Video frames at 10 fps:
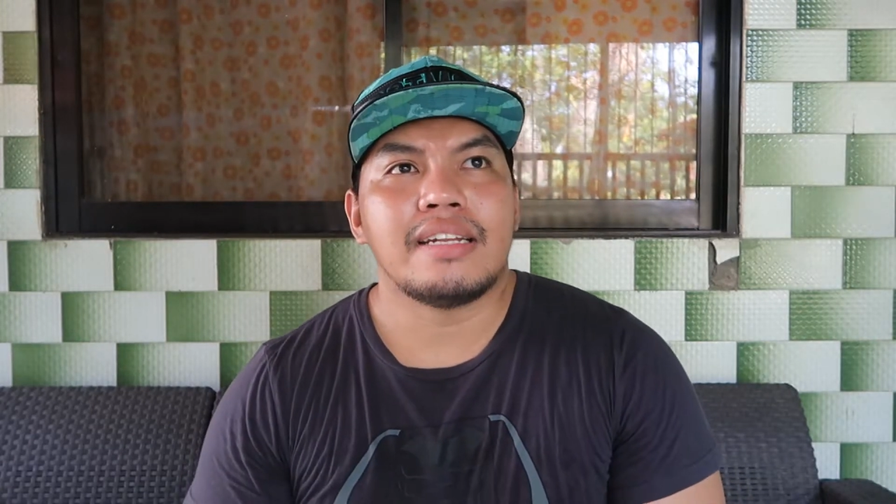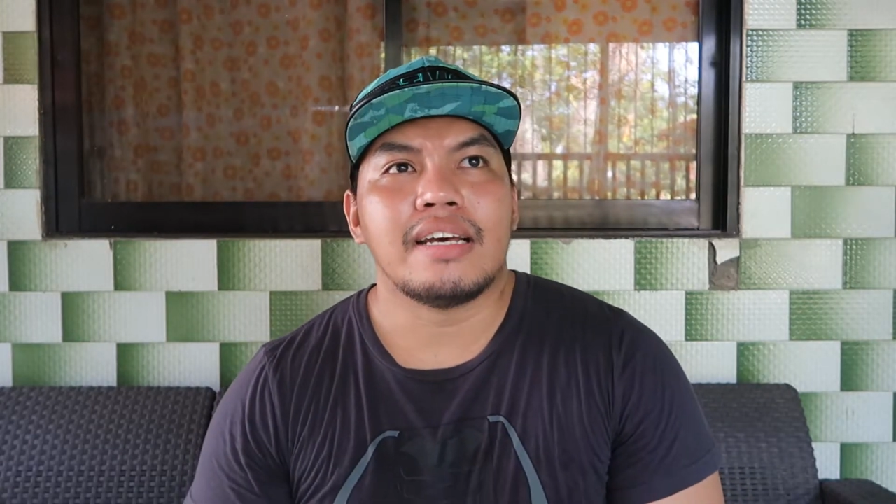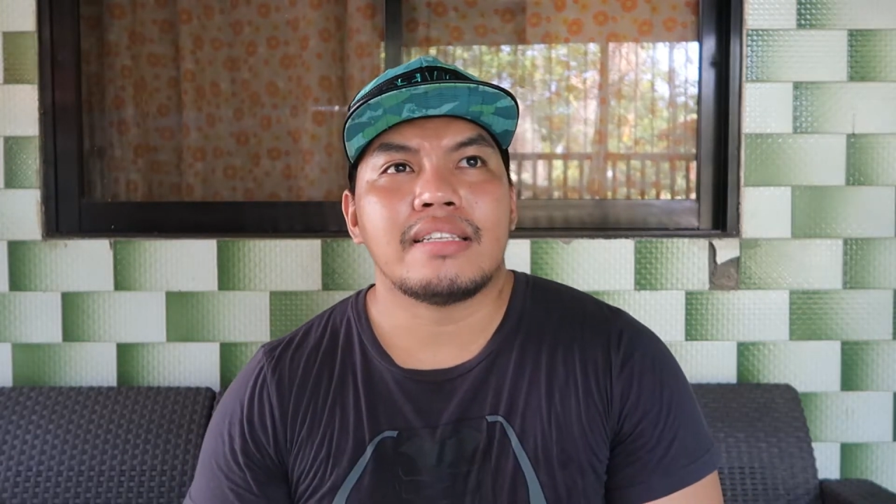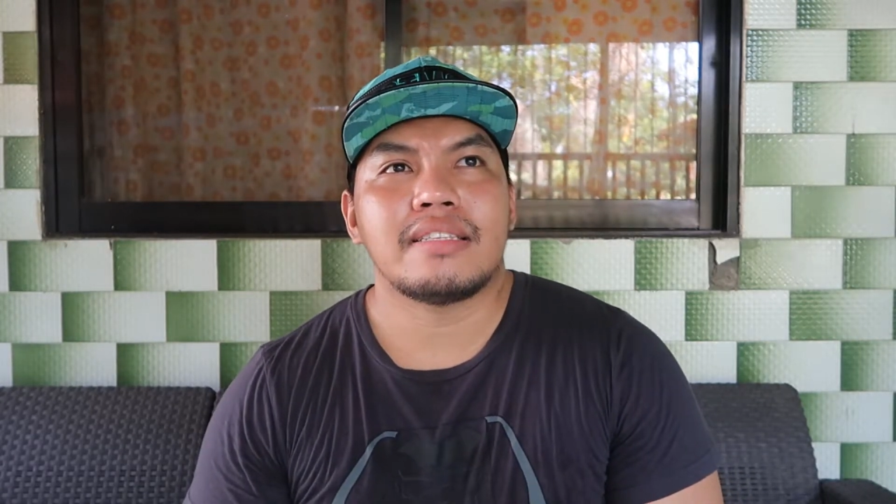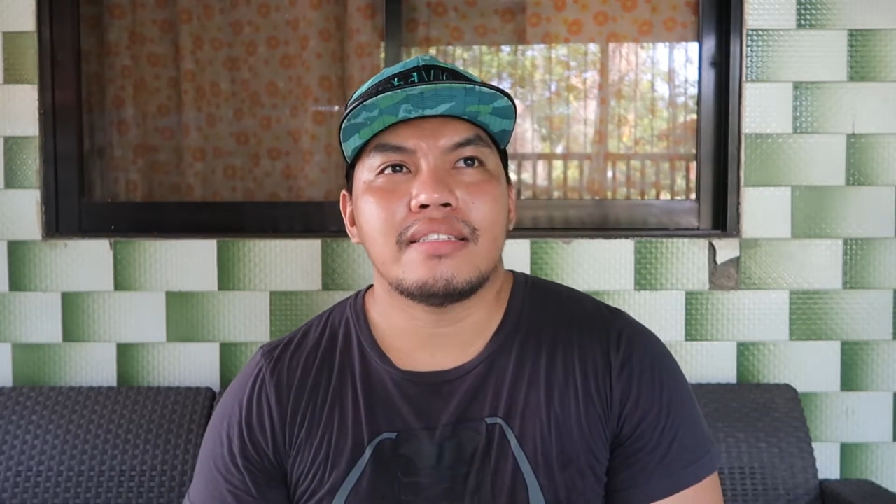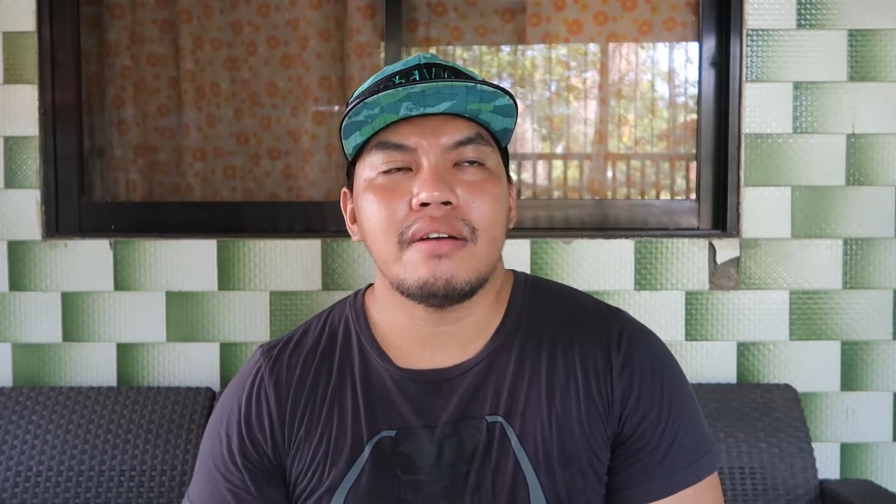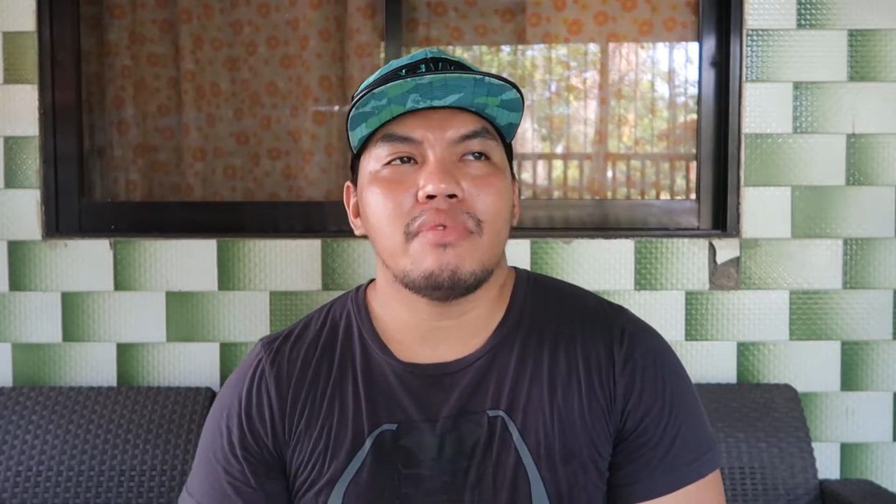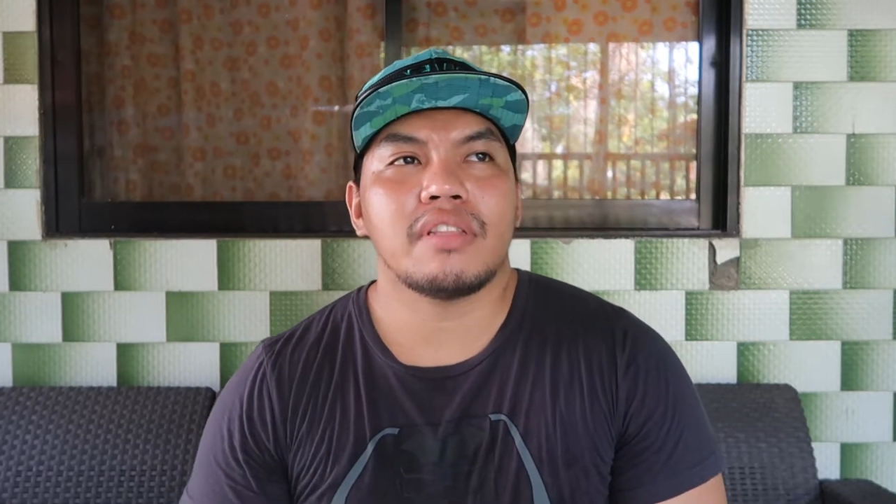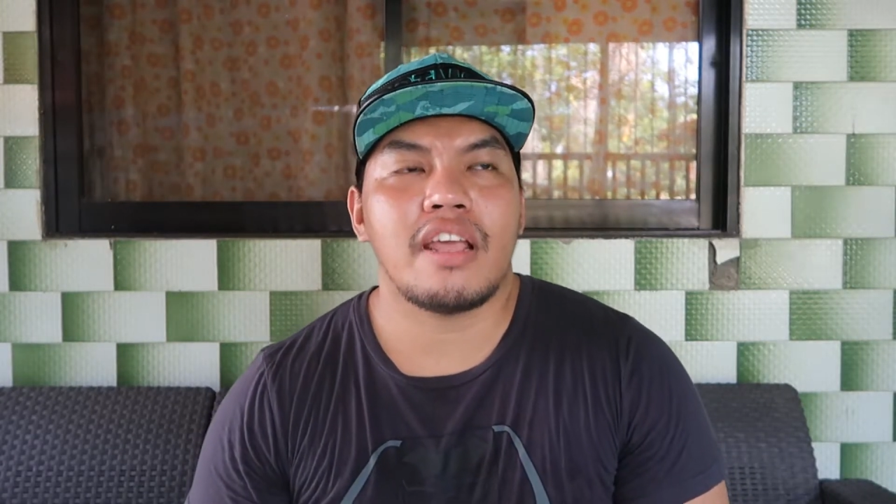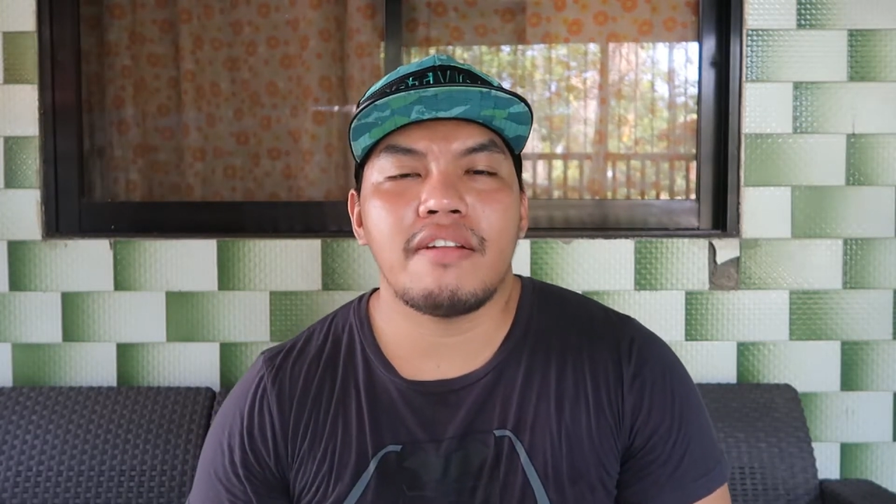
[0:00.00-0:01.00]
that
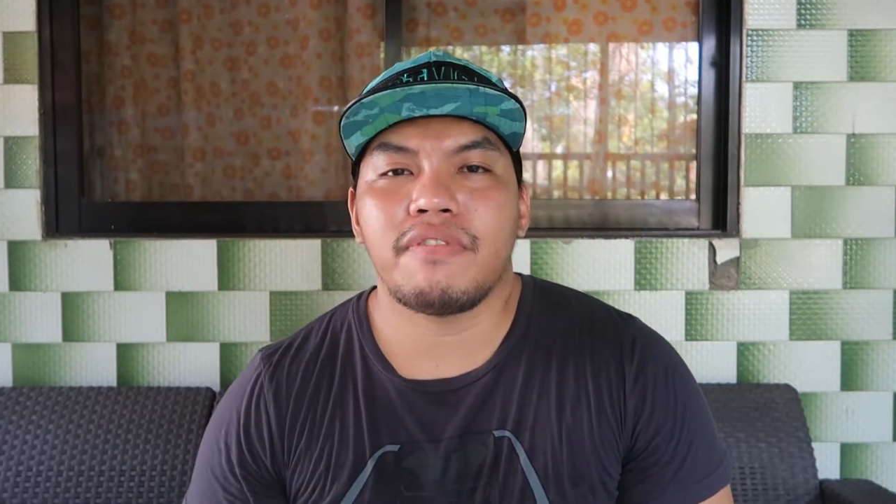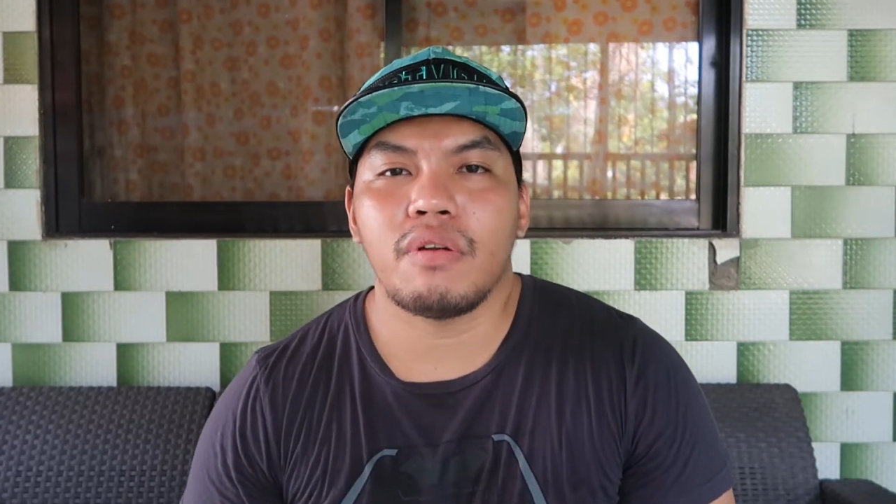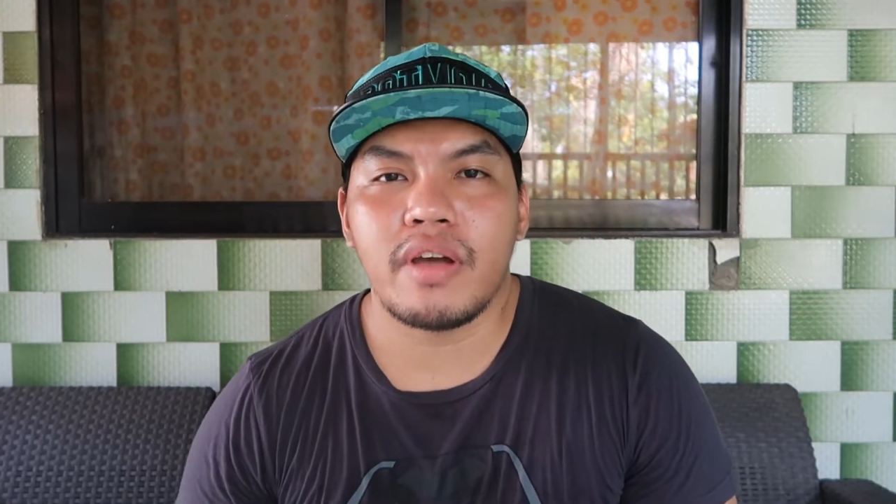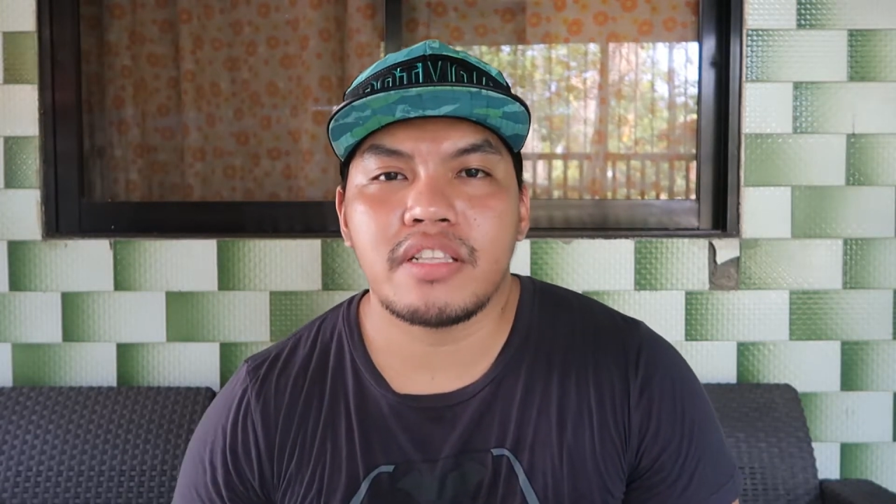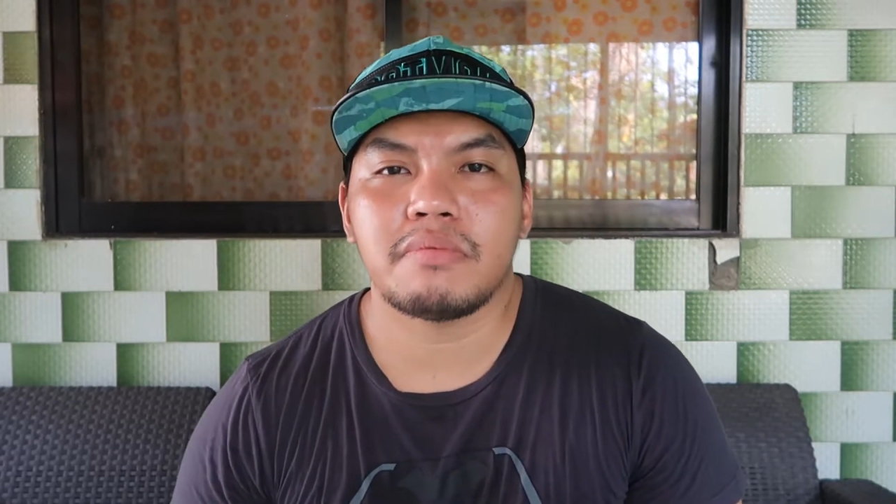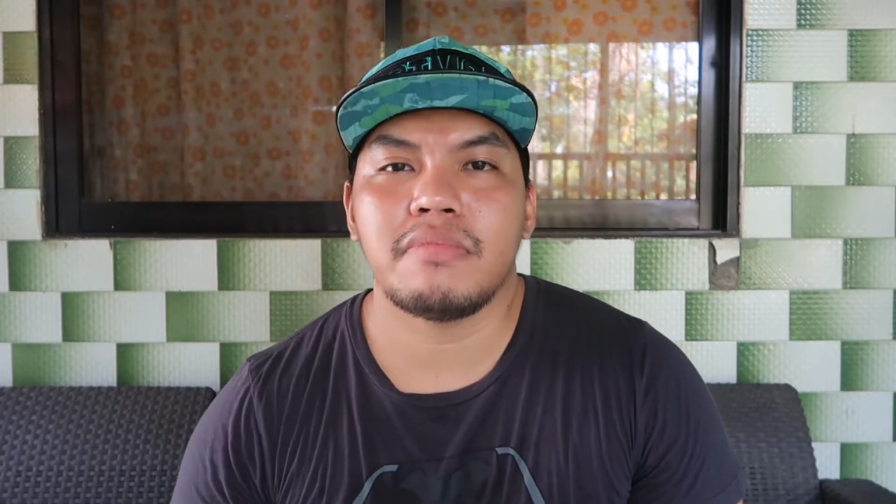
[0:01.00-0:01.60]
somewhat influenced